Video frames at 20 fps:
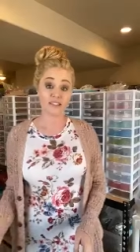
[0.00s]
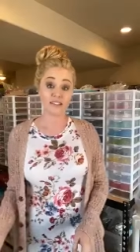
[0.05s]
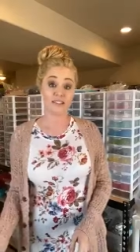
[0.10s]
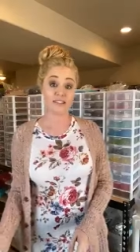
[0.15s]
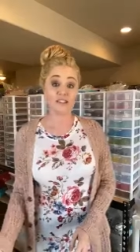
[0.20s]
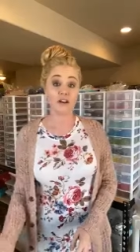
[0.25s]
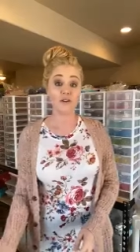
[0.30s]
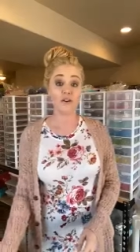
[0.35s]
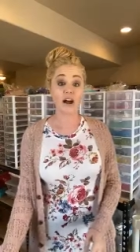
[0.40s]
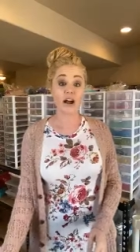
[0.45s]
So
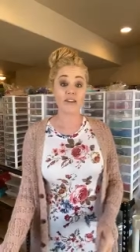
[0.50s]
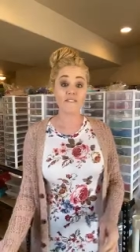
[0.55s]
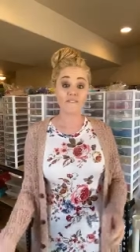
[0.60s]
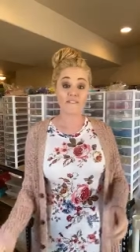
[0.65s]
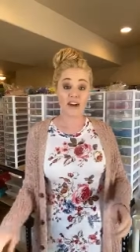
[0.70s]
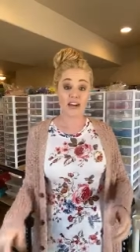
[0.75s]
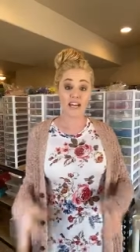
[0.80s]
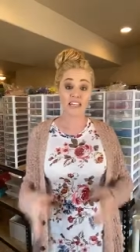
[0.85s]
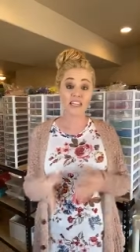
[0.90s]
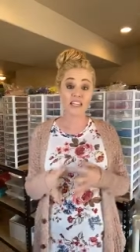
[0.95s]
I
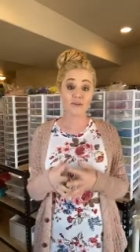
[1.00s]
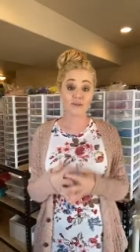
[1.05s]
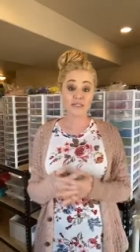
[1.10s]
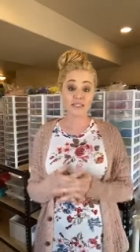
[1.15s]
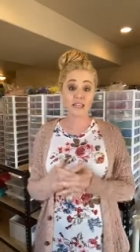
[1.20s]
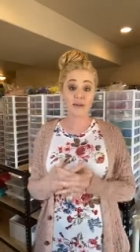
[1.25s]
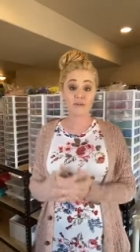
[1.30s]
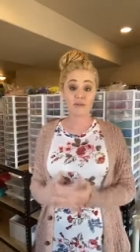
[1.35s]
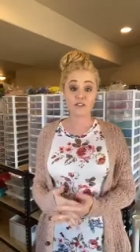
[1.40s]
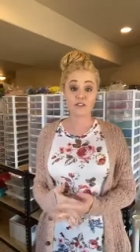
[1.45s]
finally was
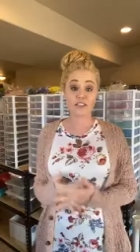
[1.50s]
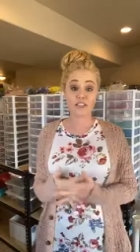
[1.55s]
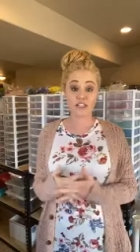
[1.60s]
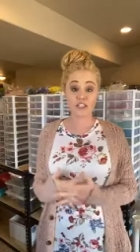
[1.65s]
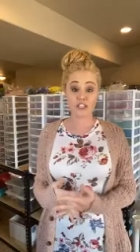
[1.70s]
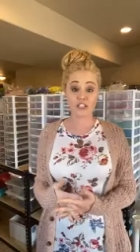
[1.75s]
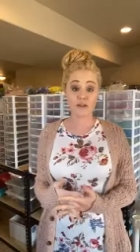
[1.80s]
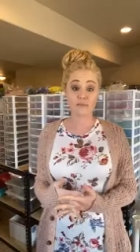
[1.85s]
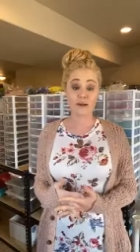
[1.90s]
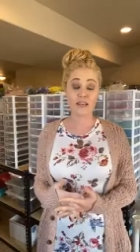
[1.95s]
able to get a
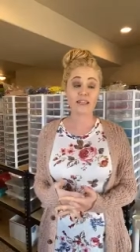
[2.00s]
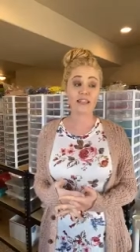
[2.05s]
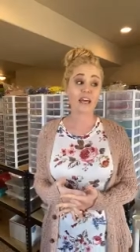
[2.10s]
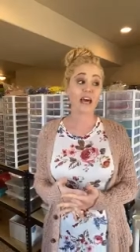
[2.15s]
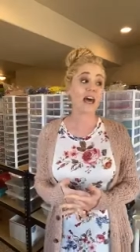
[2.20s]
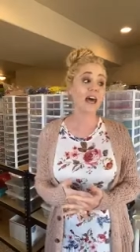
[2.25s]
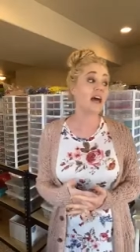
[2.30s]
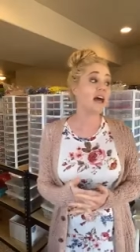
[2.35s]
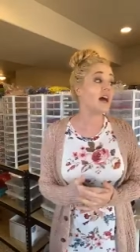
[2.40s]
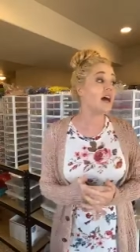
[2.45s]
shipment that
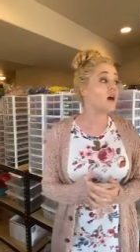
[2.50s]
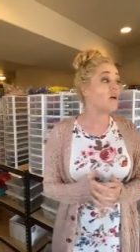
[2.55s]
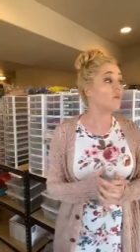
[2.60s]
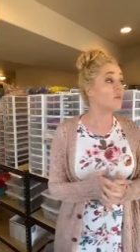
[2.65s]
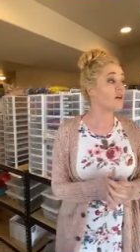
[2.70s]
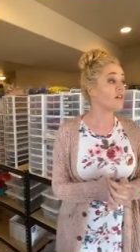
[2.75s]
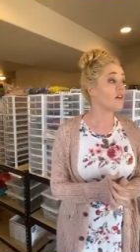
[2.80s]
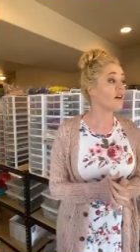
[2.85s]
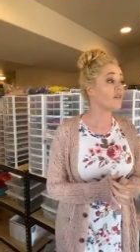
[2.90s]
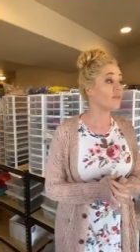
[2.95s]
we
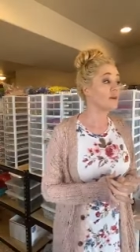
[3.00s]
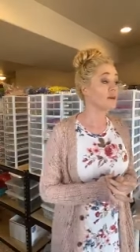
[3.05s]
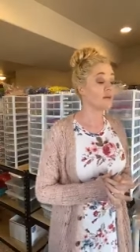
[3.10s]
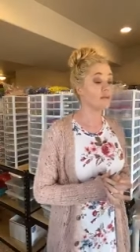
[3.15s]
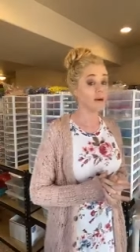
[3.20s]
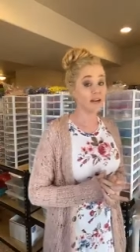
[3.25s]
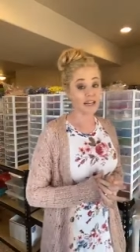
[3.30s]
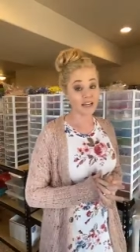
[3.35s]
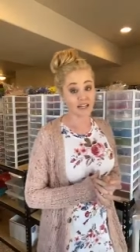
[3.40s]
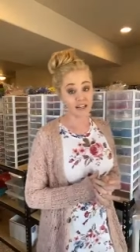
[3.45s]
have been
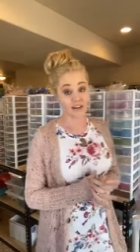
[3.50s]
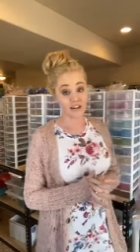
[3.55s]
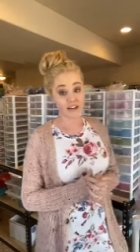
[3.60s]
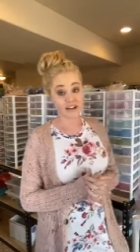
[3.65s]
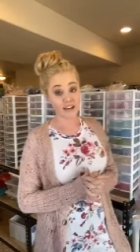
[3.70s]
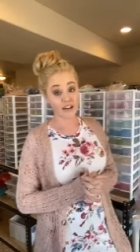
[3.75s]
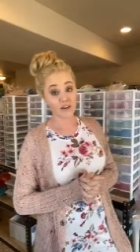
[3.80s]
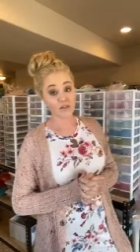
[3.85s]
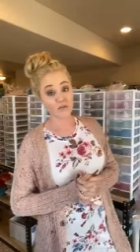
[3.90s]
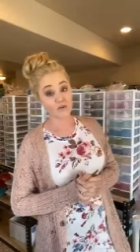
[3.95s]
waiting
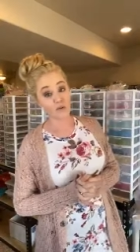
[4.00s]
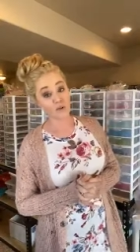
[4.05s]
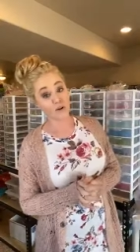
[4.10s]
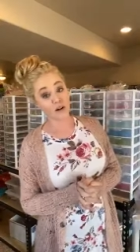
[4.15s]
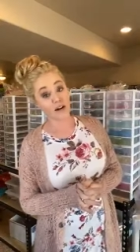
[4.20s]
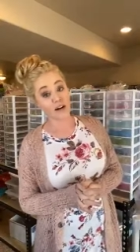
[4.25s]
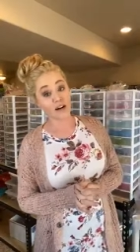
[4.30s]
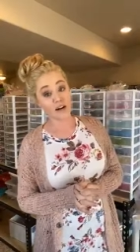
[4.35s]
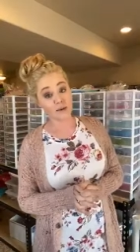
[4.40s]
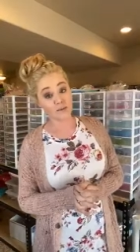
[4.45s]
on for a
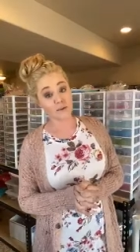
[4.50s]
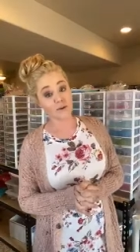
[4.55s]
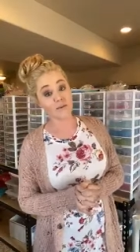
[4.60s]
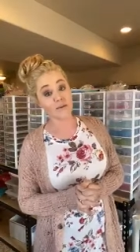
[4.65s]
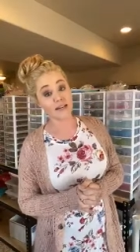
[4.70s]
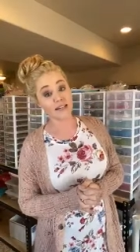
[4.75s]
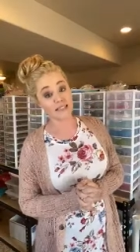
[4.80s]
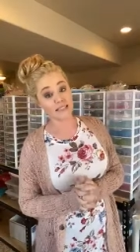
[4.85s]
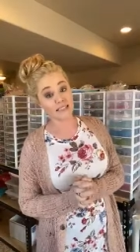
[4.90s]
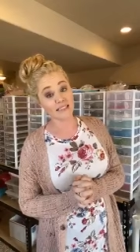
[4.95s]
couple
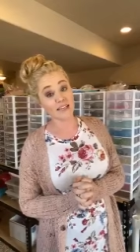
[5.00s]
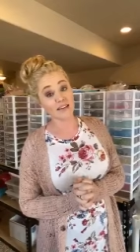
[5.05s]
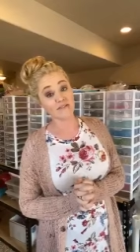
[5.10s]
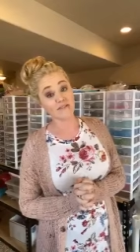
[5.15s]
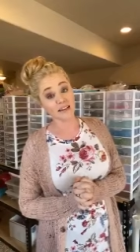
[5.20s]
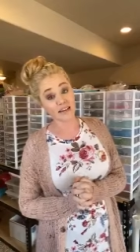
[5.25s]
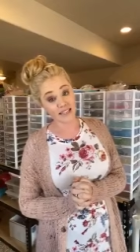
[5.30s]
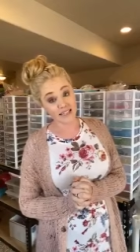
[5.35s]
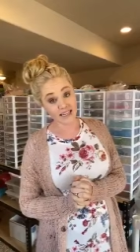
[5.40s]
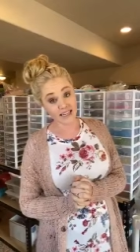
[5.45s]
months. It
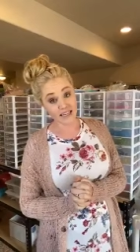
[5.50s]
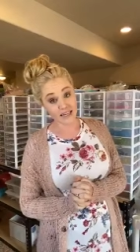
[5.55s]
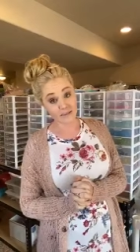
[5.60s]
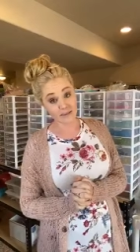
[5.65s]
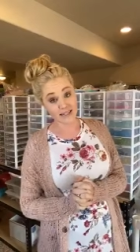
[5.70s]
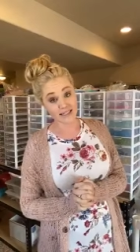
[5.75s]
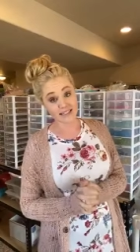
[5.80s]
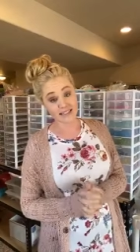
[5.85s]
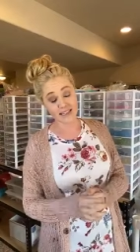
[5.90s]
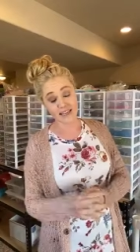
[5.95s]
finally came in
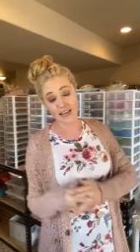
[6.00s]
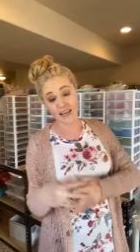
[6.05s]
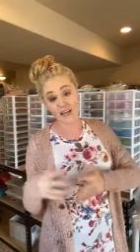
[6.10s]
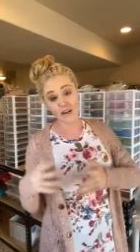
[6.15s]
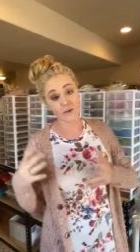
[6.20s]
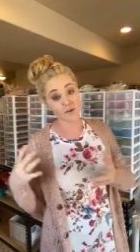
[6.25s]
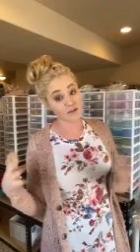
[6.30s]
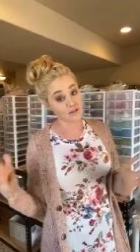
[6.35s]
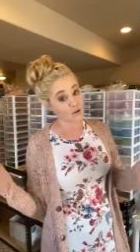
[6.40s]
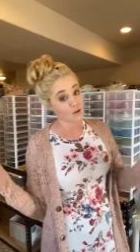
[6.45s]
today. It
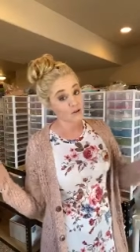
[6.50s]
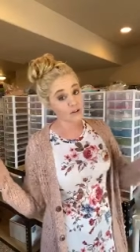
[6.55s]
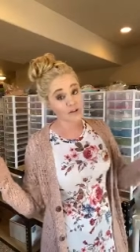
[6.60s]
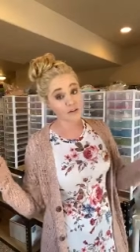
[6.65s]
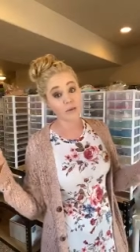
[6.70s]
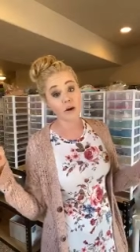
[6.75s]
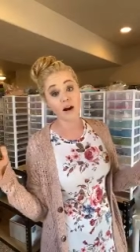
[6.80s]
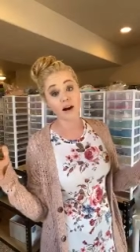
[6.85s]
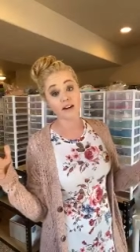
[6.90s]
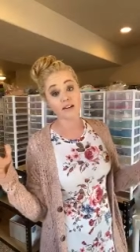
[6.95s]
was only
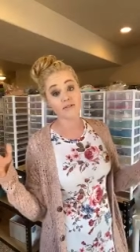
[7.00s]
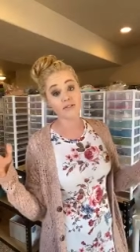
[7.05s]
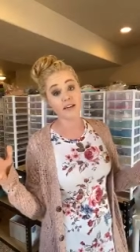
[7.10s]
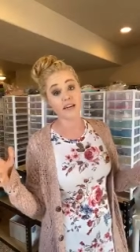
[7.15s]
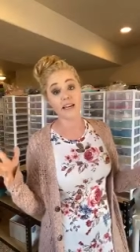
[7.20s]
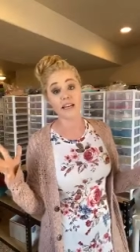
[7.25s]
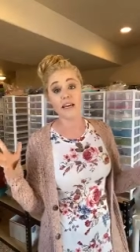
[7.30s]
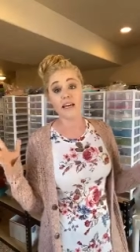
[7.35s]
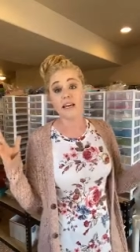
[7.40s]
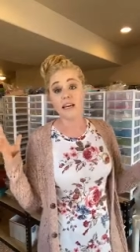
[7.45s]
part of it,
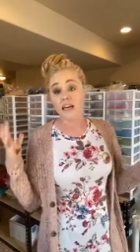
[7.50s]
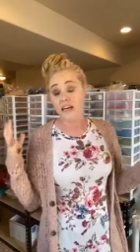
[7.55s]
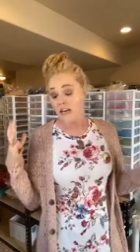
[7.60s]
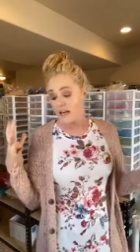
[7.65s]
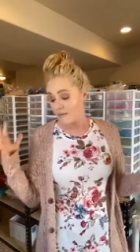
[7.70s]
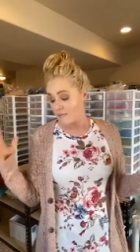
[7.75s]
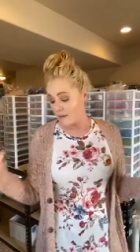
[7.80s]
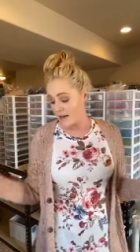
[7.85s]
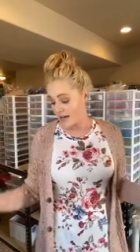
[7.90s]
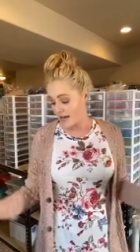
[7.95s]

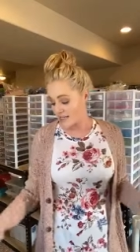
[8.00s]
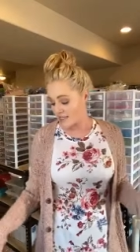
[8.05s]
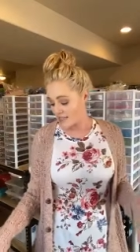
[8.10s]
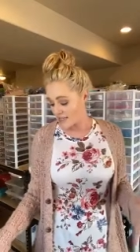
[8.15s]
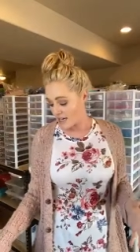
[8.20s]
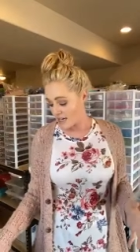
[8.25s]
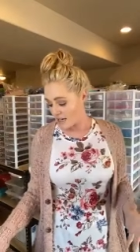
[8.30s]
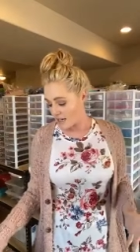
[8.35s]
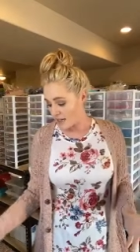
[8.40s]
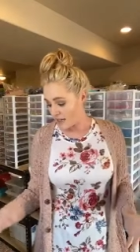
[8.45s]
but
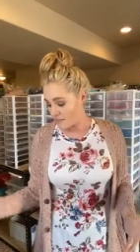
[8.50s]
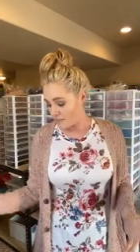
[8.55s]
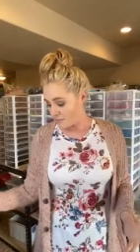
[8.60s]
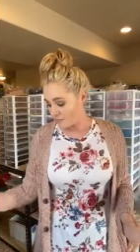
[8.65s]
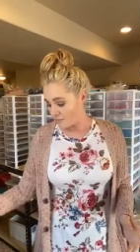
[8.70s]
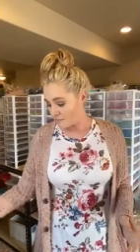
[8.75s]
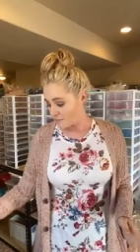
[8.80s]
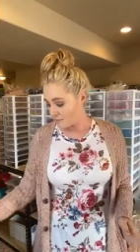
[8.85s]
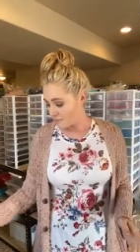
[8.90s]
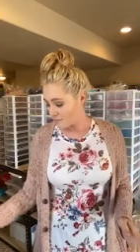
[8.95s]
um,
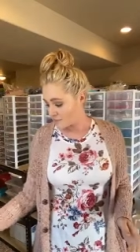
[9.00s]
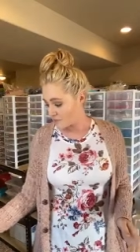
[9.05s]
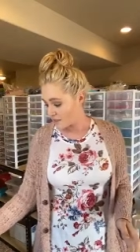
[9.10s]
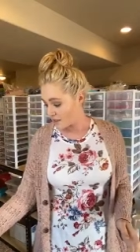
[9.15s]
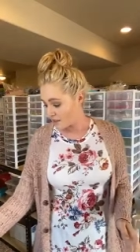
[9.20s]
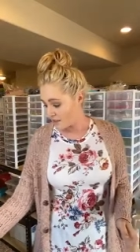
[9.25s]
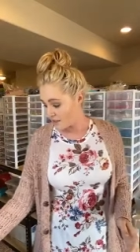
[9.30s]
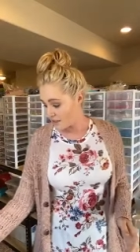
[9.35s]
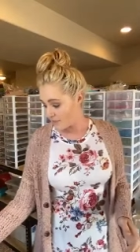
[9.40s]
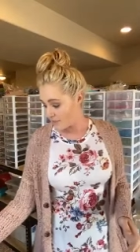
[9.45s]

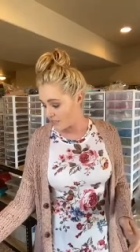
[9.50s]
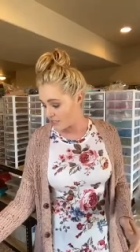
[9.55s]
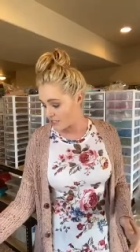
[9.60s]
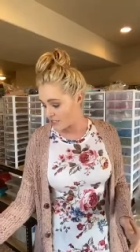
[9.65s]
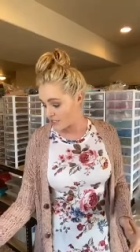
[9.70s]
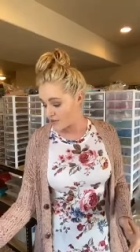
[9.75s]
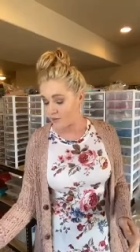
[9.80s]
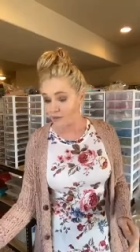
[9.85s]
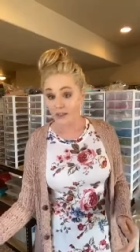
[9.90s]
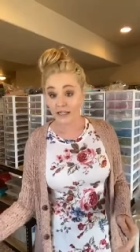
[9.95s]
let me just
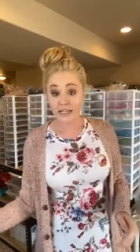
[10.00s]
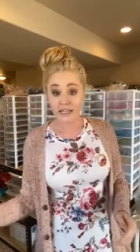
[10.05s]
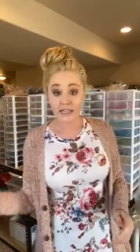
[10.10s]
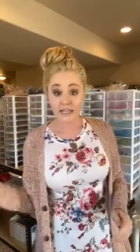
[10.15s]
read